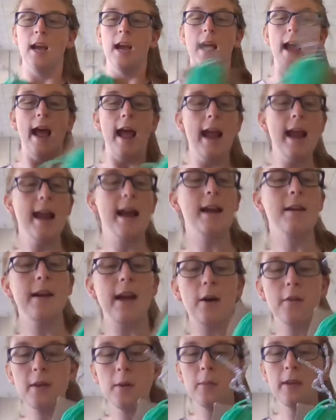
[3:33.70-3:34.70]
And
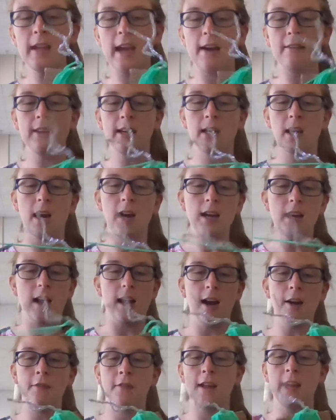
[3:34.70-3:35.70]
now that we have it cut
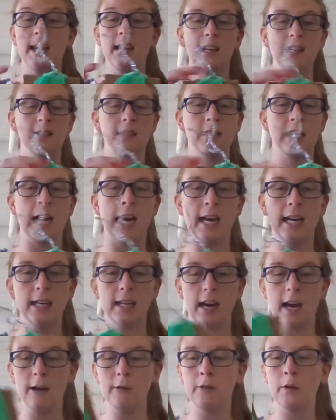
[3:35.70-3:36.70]
off and it's tied
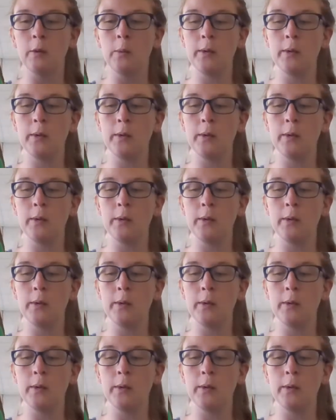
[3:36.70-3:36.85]
off,